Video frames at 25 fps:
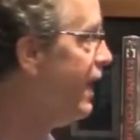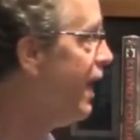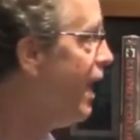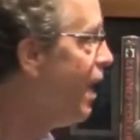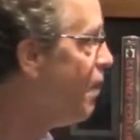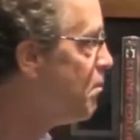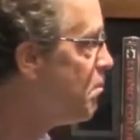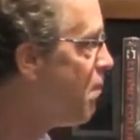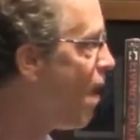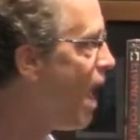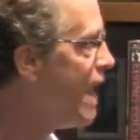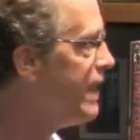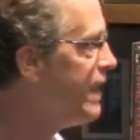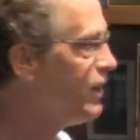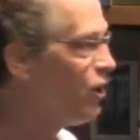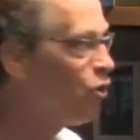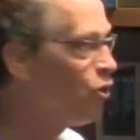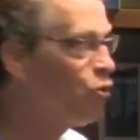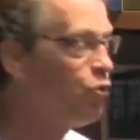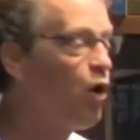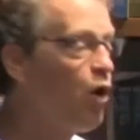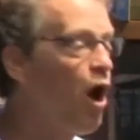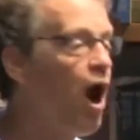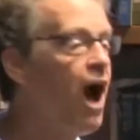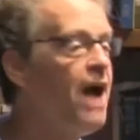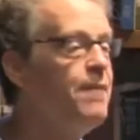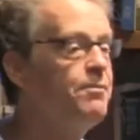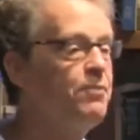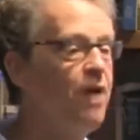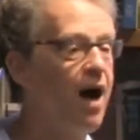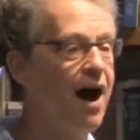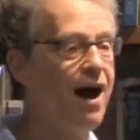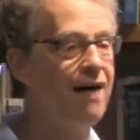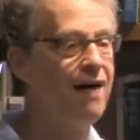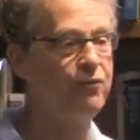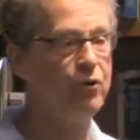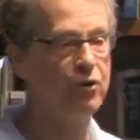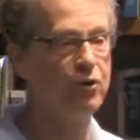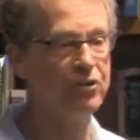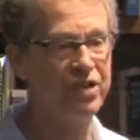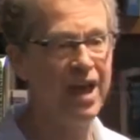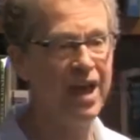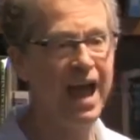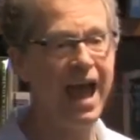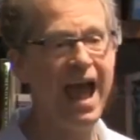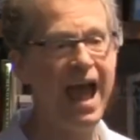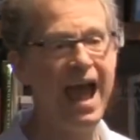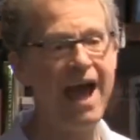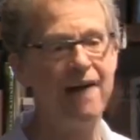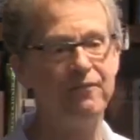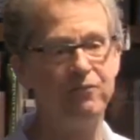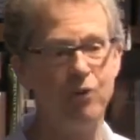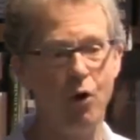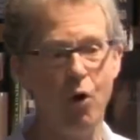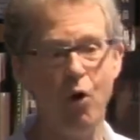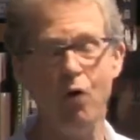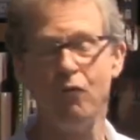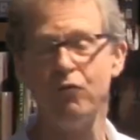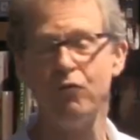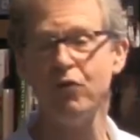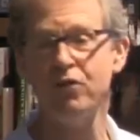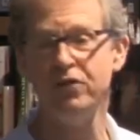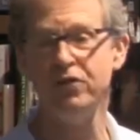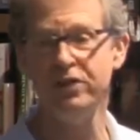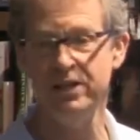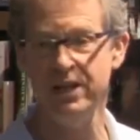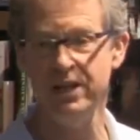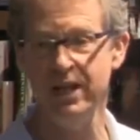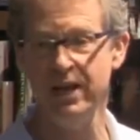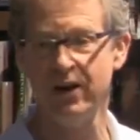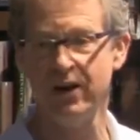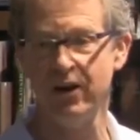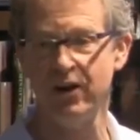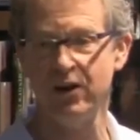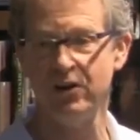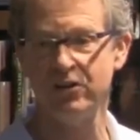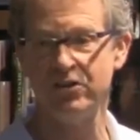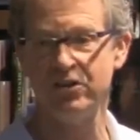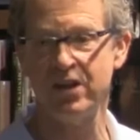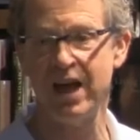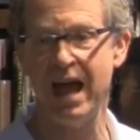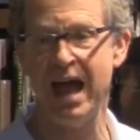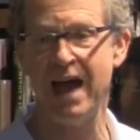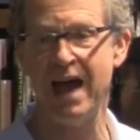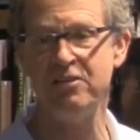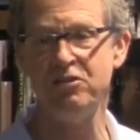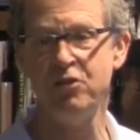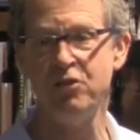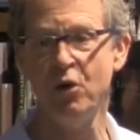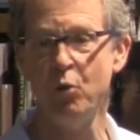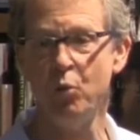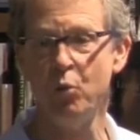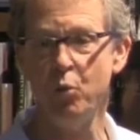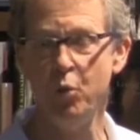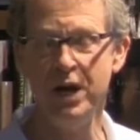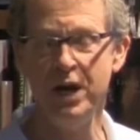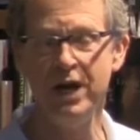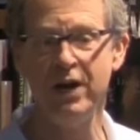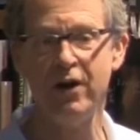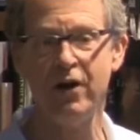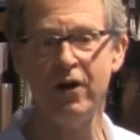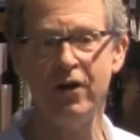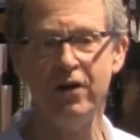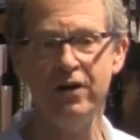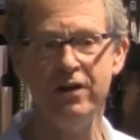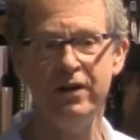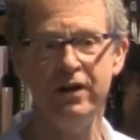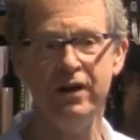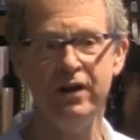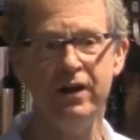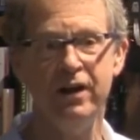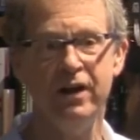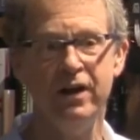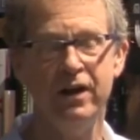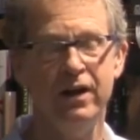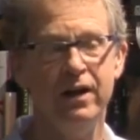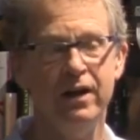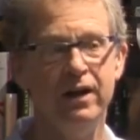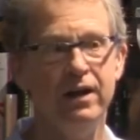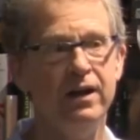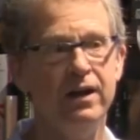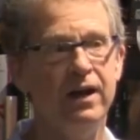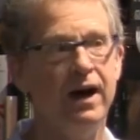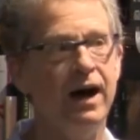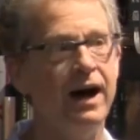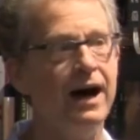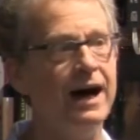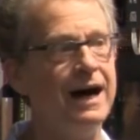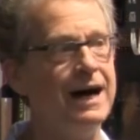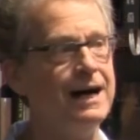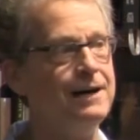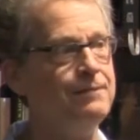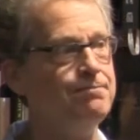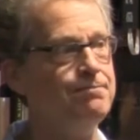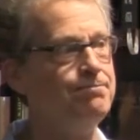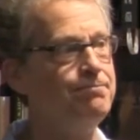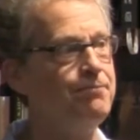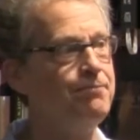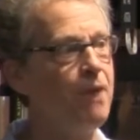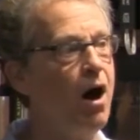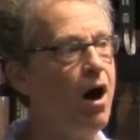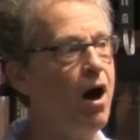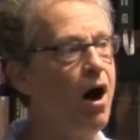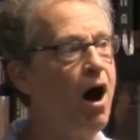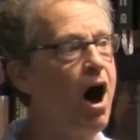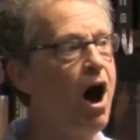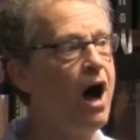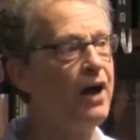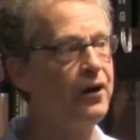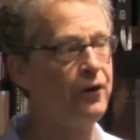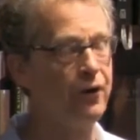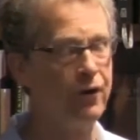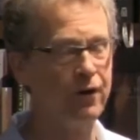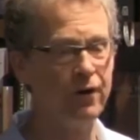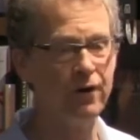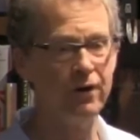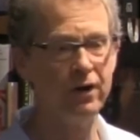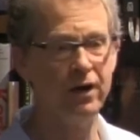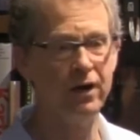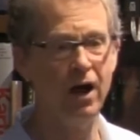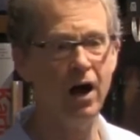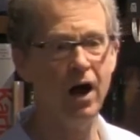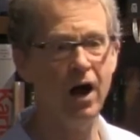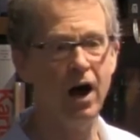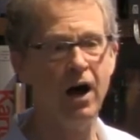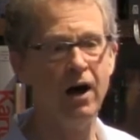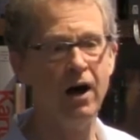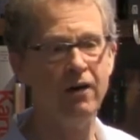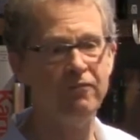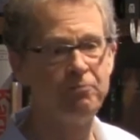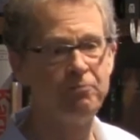My crime novels have, over the years, had the weird honor of